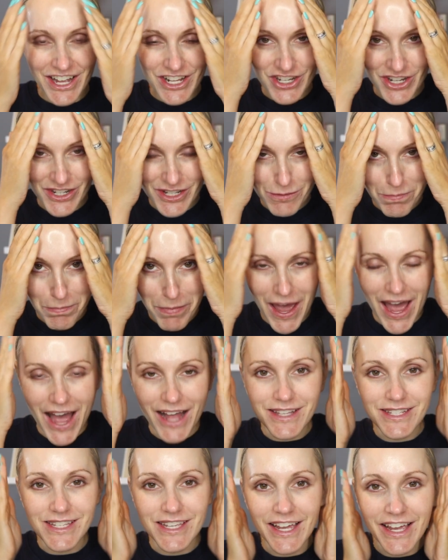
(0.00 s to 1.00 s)
just
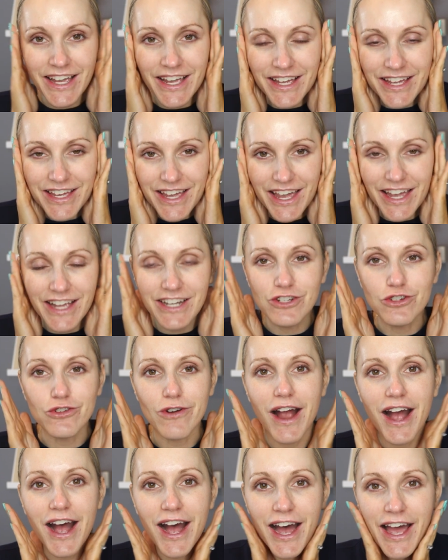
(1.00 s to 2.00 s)
patting it
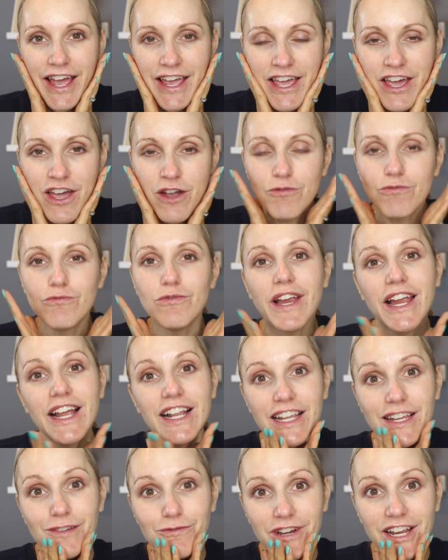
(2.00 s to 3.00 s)
dry
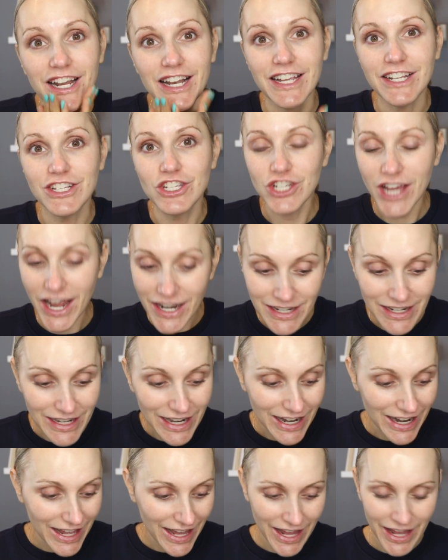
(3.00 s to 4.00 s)
really, really
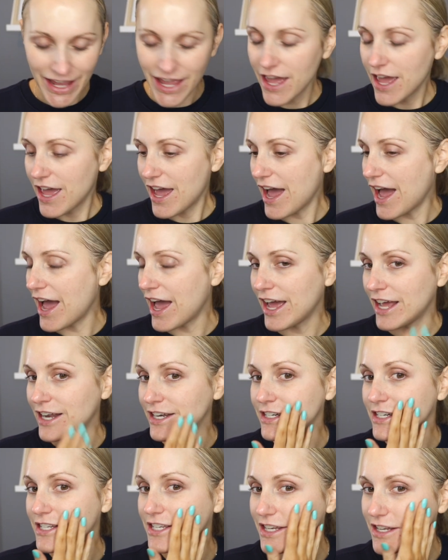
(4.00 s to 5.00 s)
gently
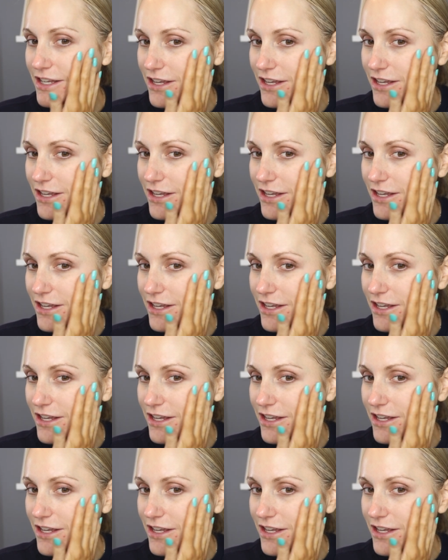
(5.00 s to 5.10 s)
and